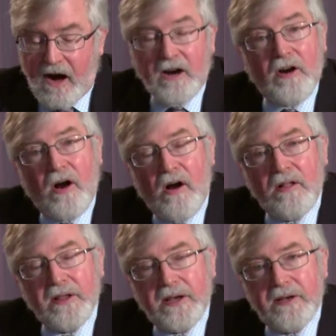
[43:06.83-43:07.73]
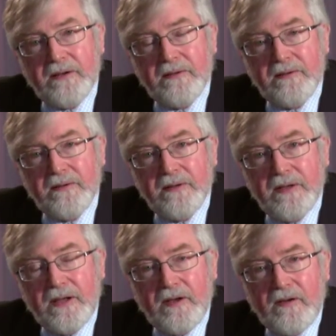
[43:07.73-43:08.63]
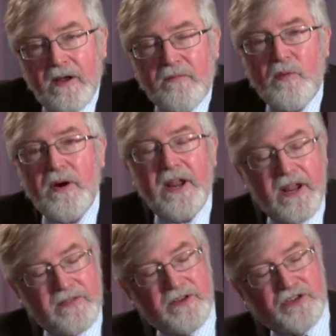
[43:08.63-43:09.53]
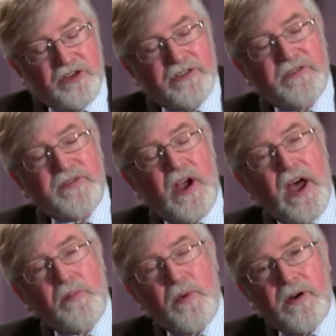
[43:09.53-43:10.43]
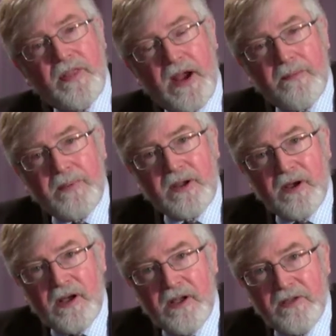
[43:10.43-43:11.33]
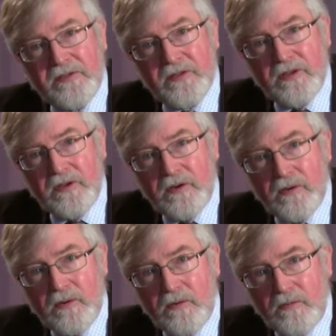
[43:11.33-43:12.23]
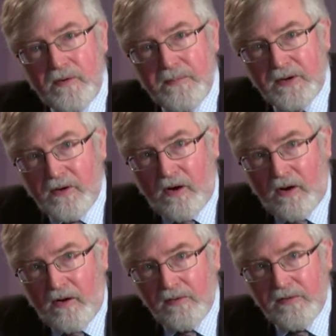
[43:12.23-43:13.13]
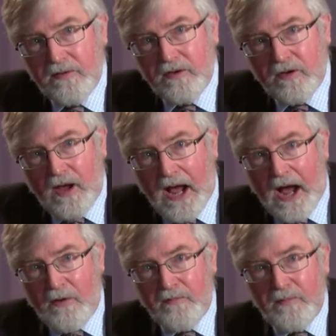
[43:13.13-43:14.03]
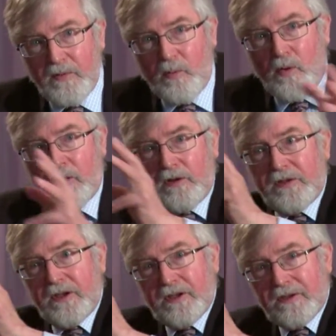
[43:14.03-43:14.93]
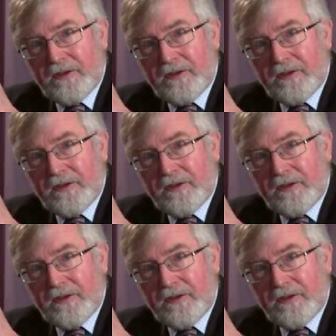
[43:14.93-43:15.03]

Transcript: Our calling. If we're in the church of God, we're there because we've been called out from the world